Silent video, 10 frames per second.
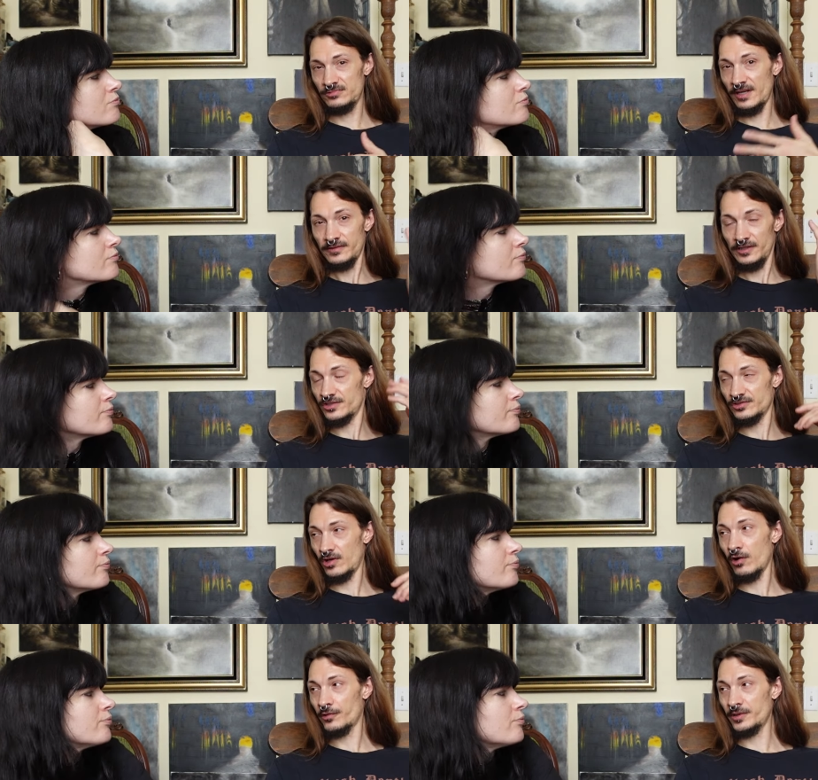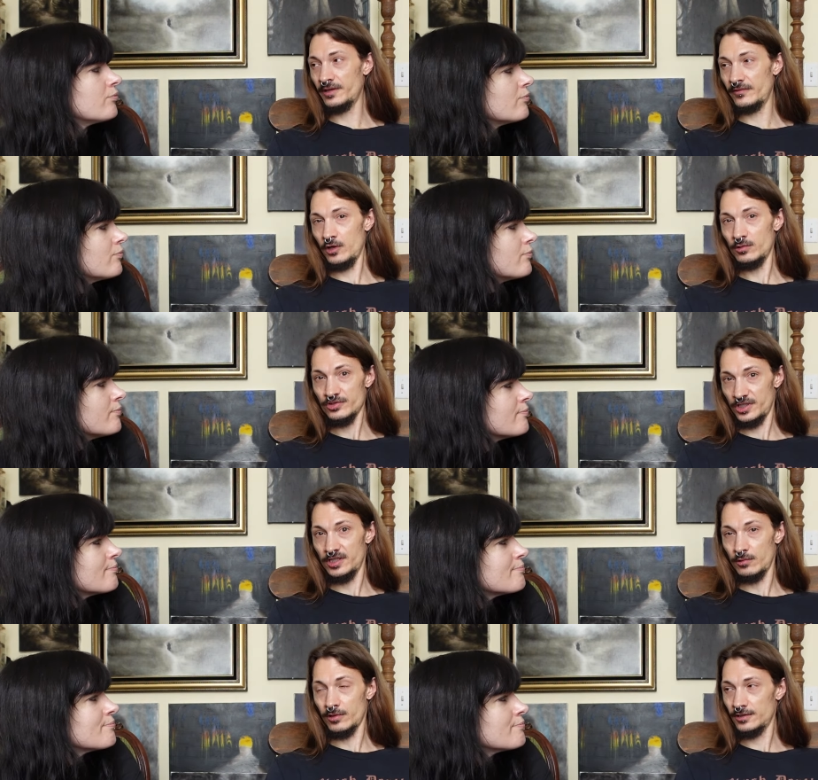Speaker 1: definitely listen to all three of those
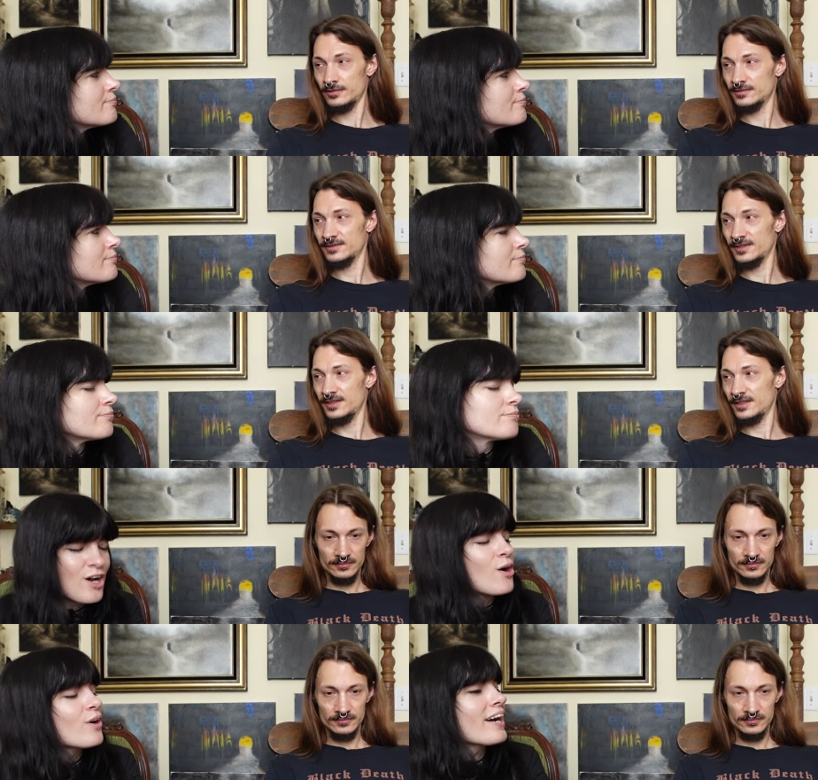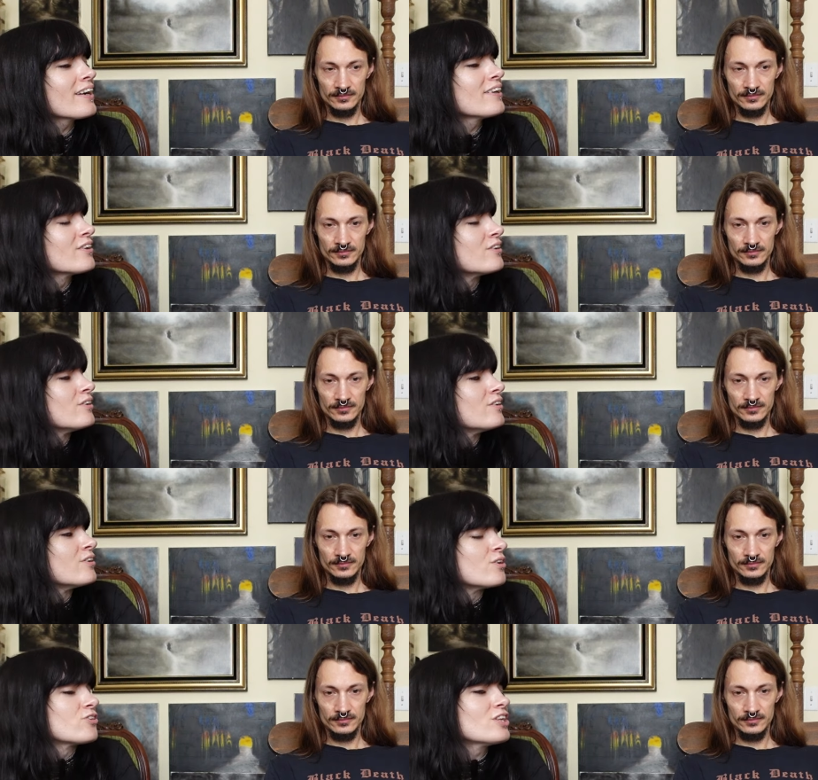in order.
Speaker 2: Okay.
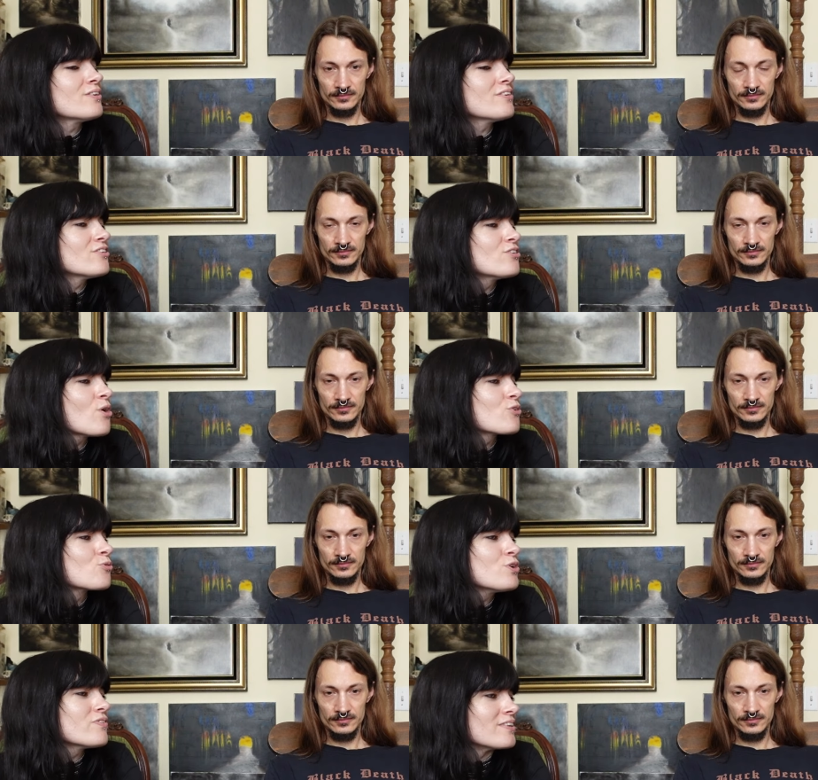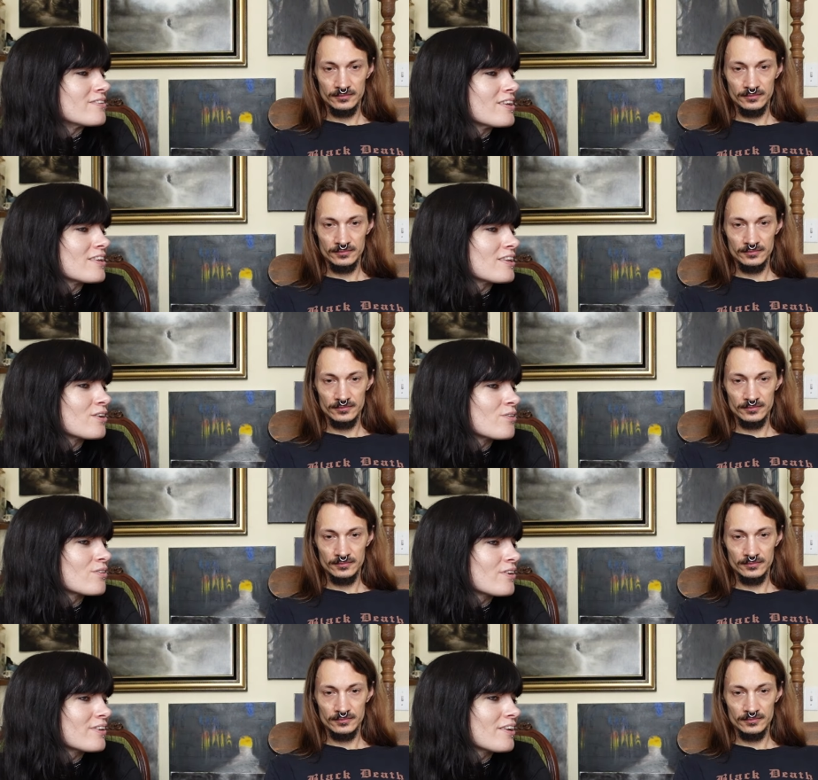TV shows, movies. Anything
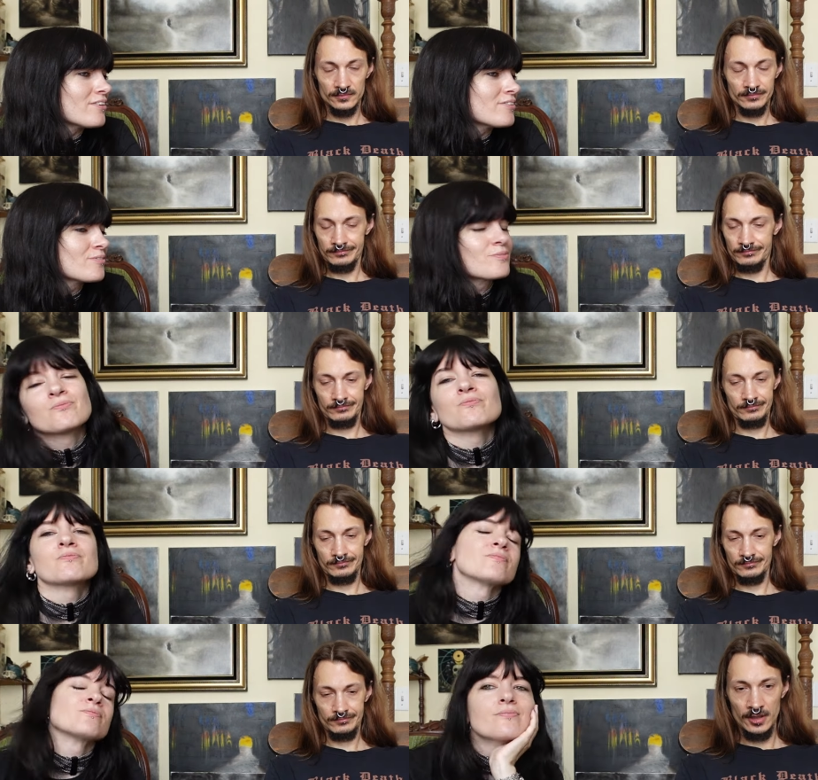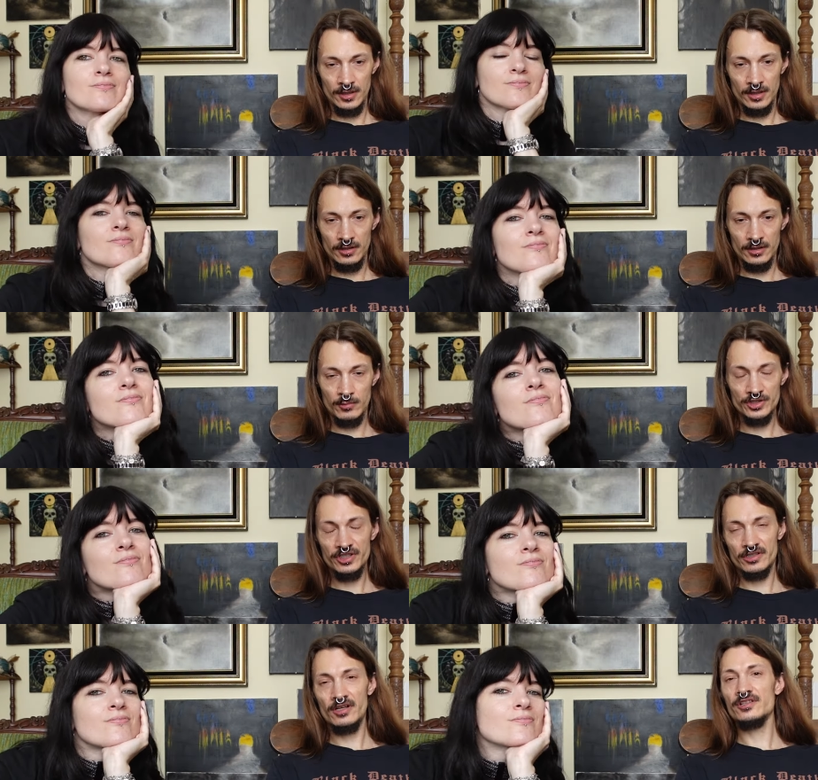going on there?
Speaker 1: Oh, I'm um,
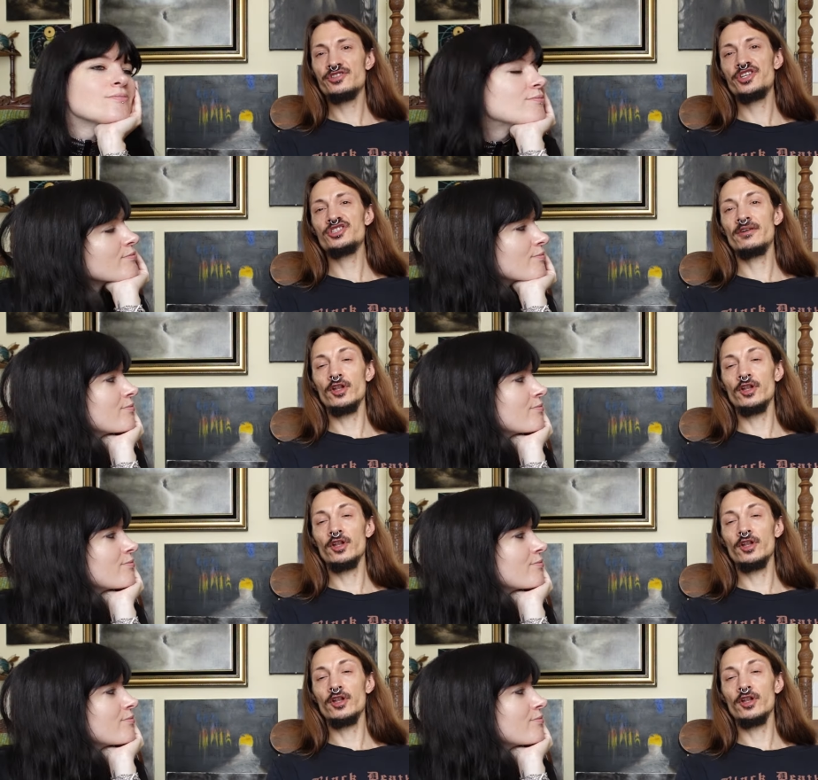watching the current season of